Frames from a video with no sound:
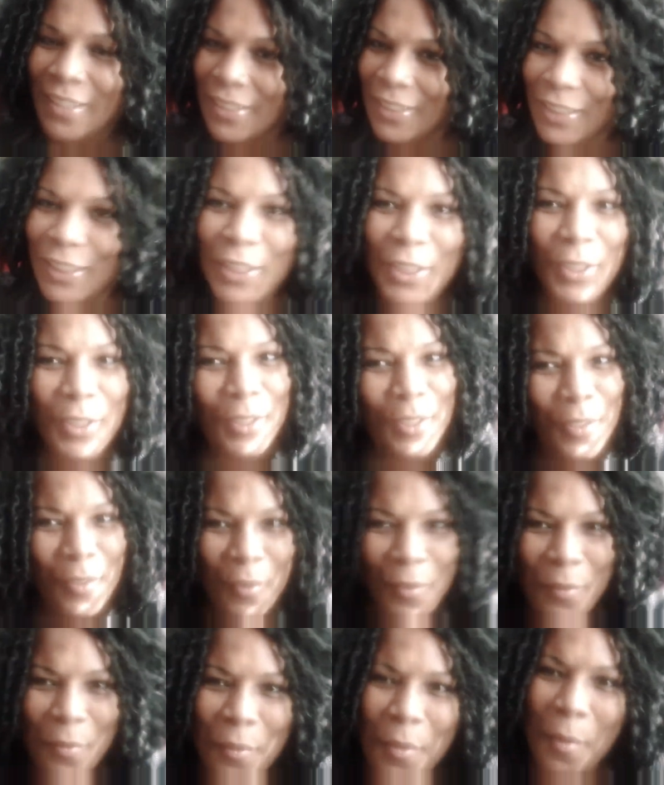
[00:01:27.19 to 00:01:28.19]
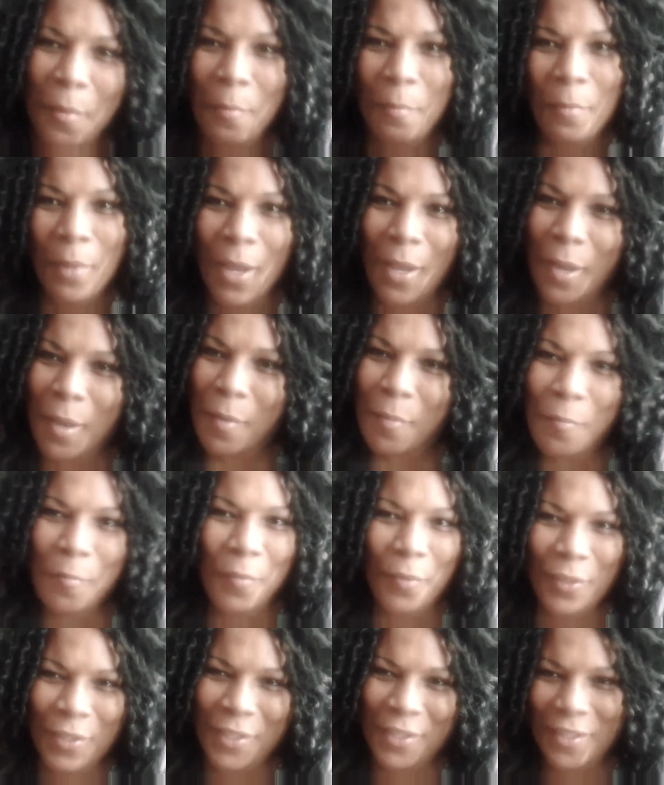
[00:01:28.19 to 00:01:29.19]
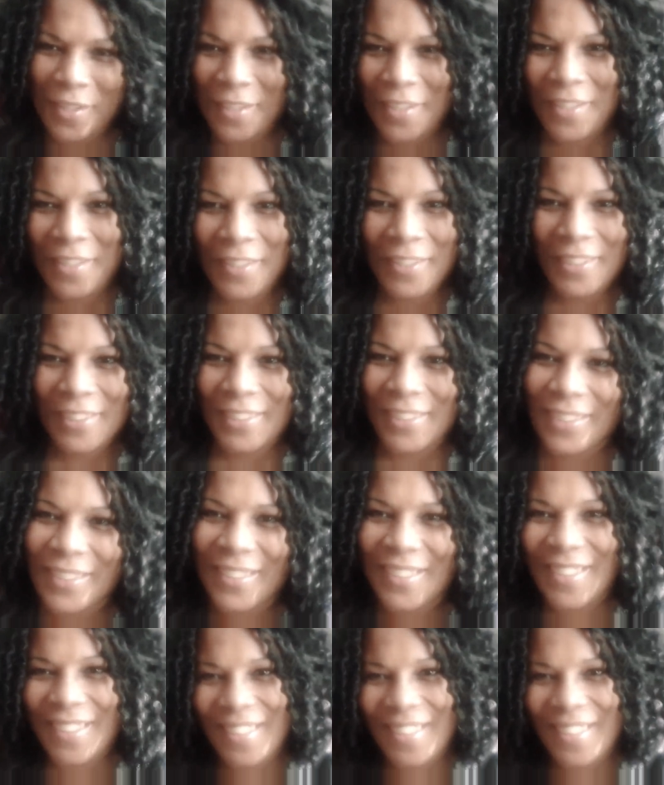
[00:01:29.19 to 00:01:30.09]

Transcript: She know what mom wants.